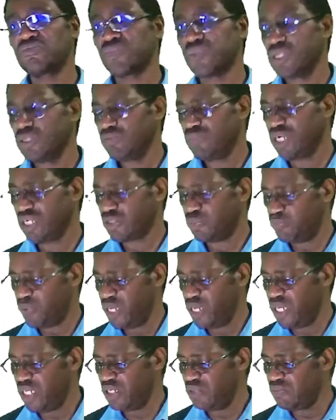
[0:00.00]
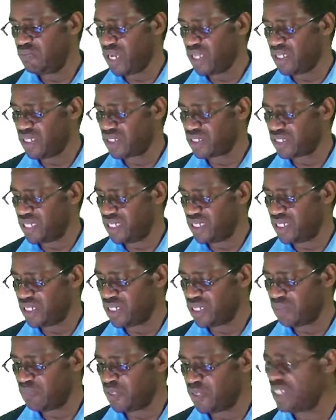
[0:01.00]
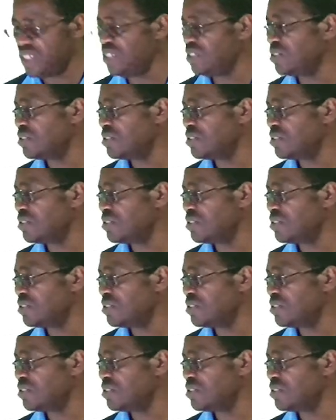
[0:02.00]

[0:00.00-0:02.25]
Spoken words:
but paid by the selling company.